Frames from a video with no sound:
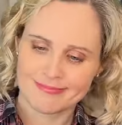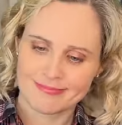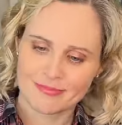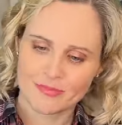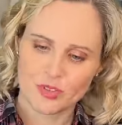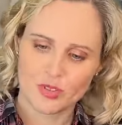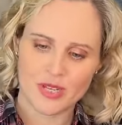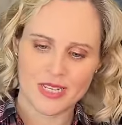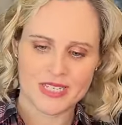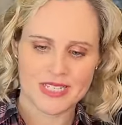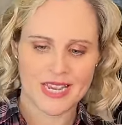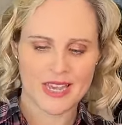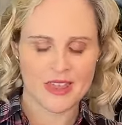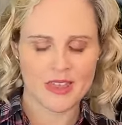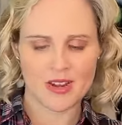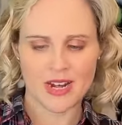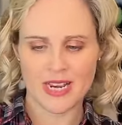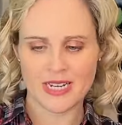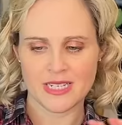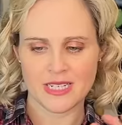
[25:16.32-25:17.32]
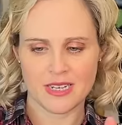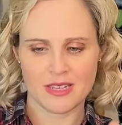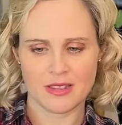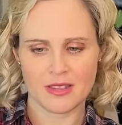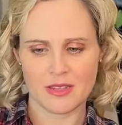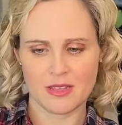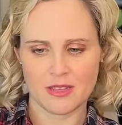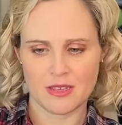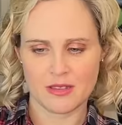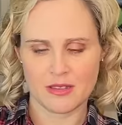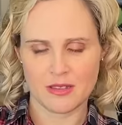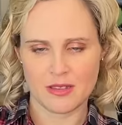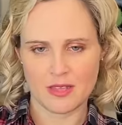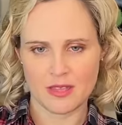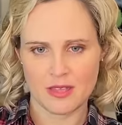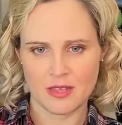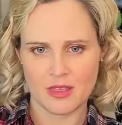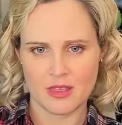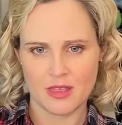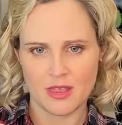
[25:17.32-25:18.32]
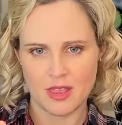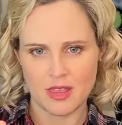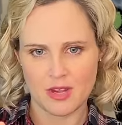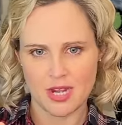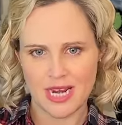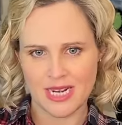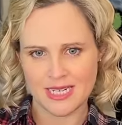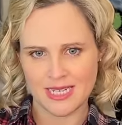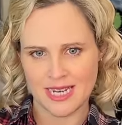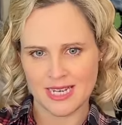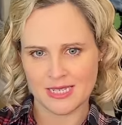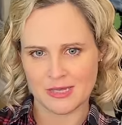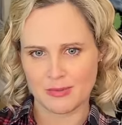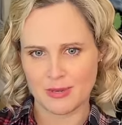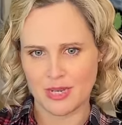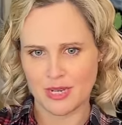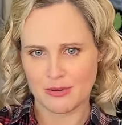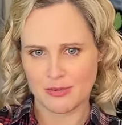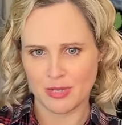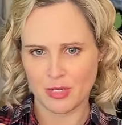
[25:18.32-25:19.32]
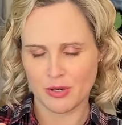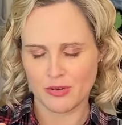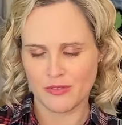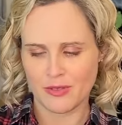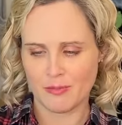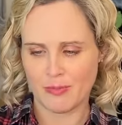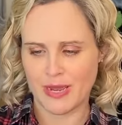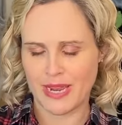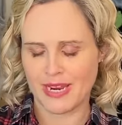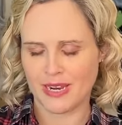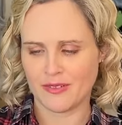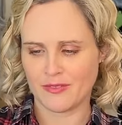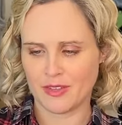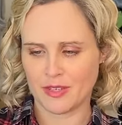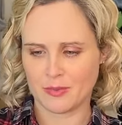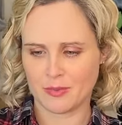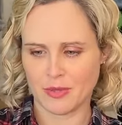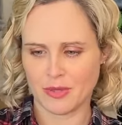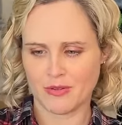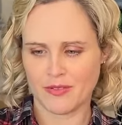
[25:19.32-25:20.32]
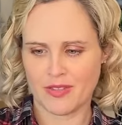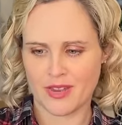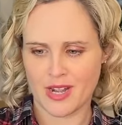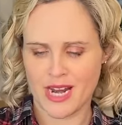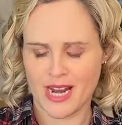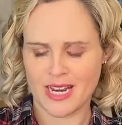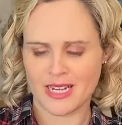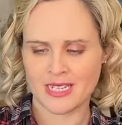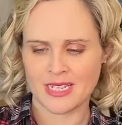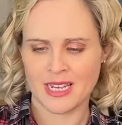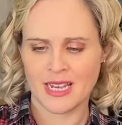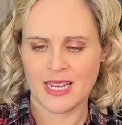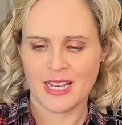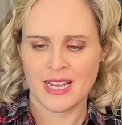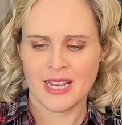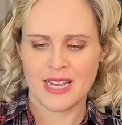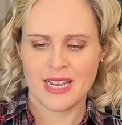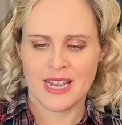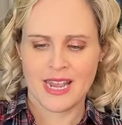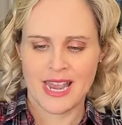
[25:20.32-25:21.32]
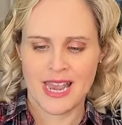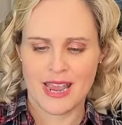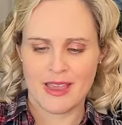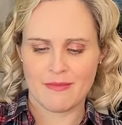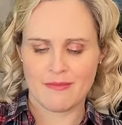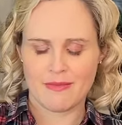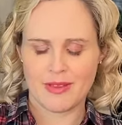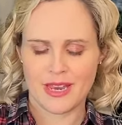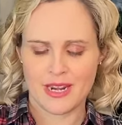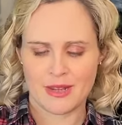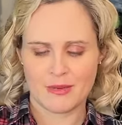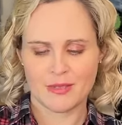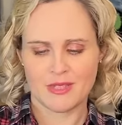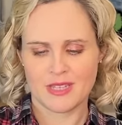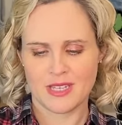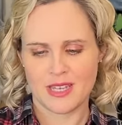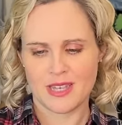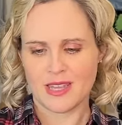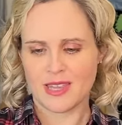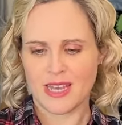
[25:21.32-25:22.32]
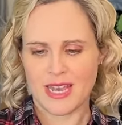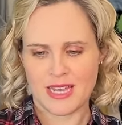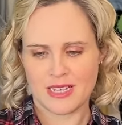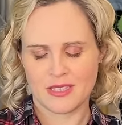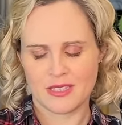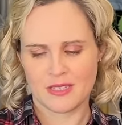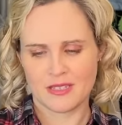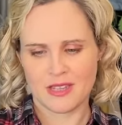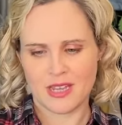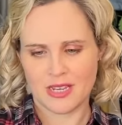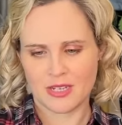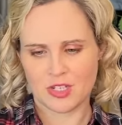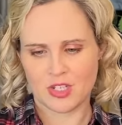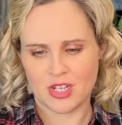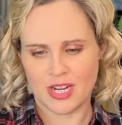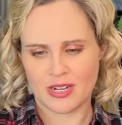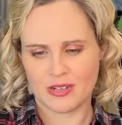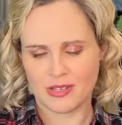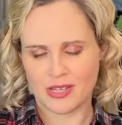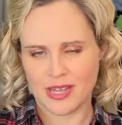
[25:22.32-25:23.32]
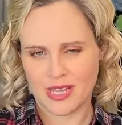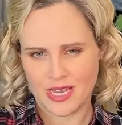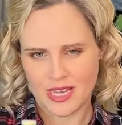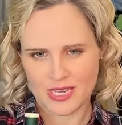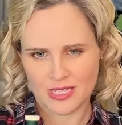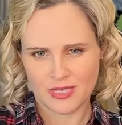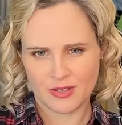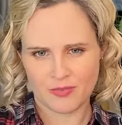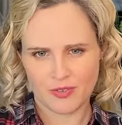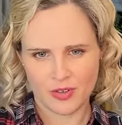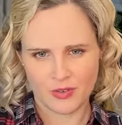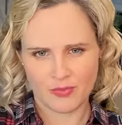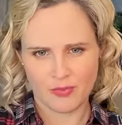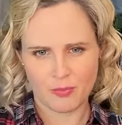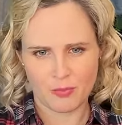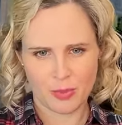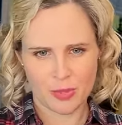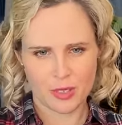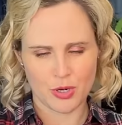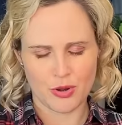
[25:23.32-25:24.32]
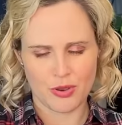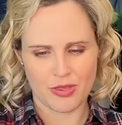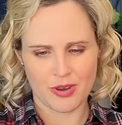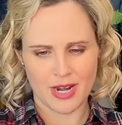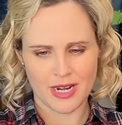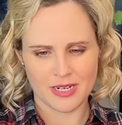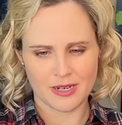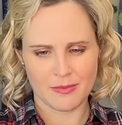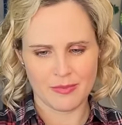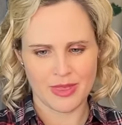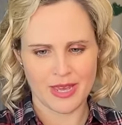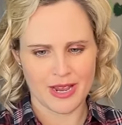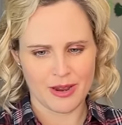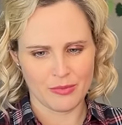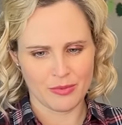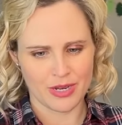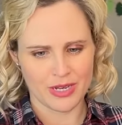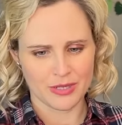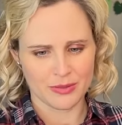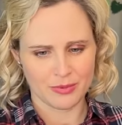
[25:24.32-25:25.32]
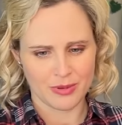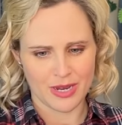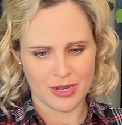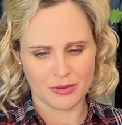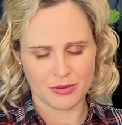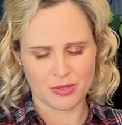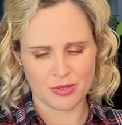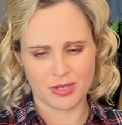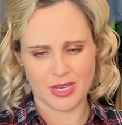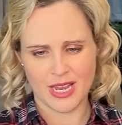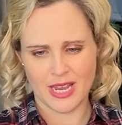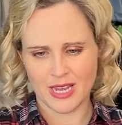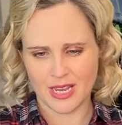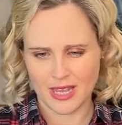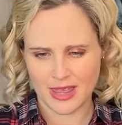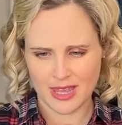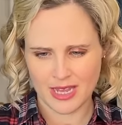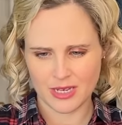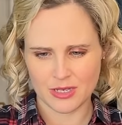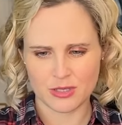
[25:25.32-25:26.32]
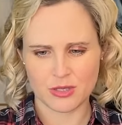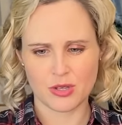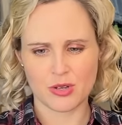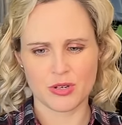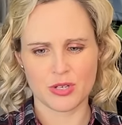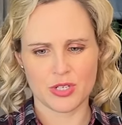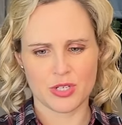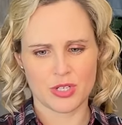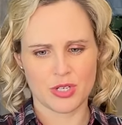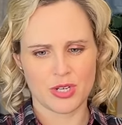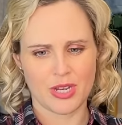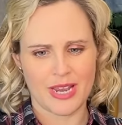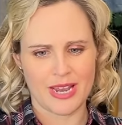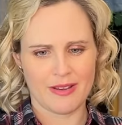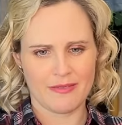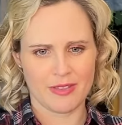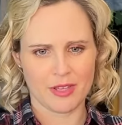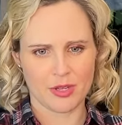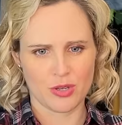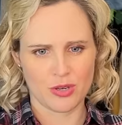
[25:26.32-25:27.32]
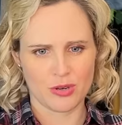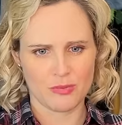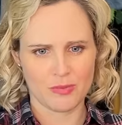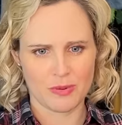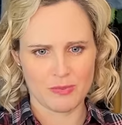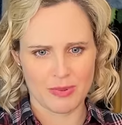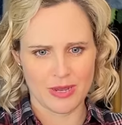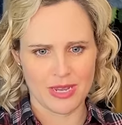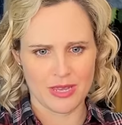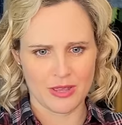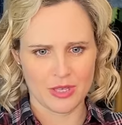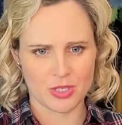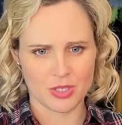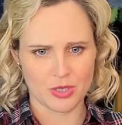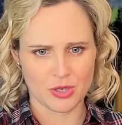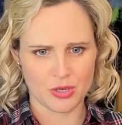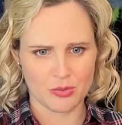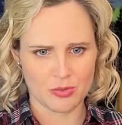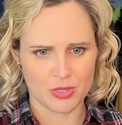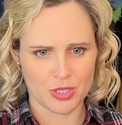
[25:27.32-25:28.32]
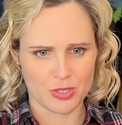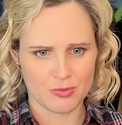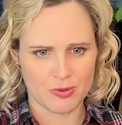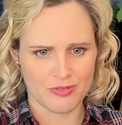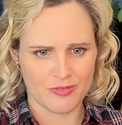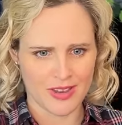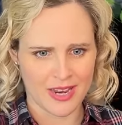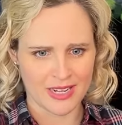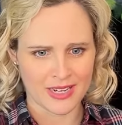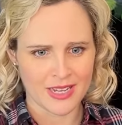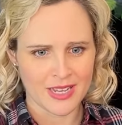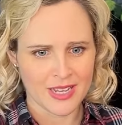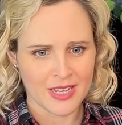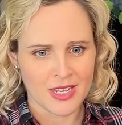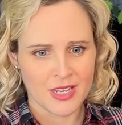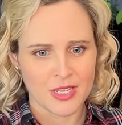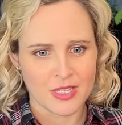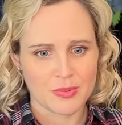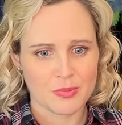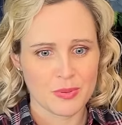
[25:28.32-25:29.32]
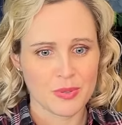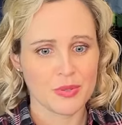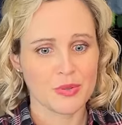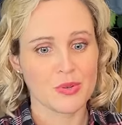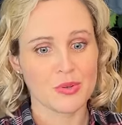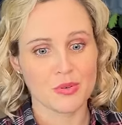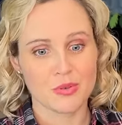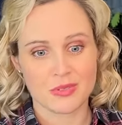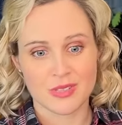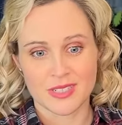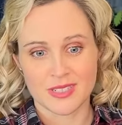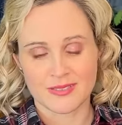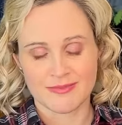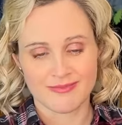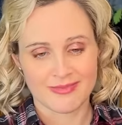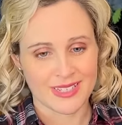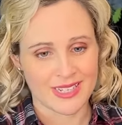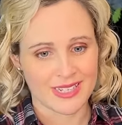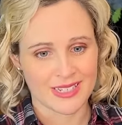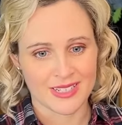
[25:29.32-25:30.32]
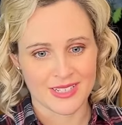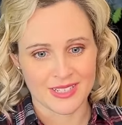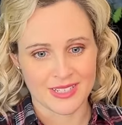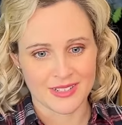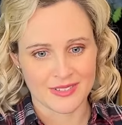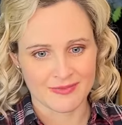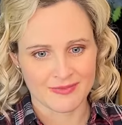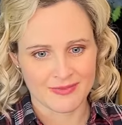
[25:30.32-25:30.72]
So as I thread it, the thread has to be coming off the back of the spool of thread. And I would say that that's generally the case if you've put your thread up that way as well. So yeah, I think as long as you have the guthermann bit at the top, you should be fine. Spool holder, thank you.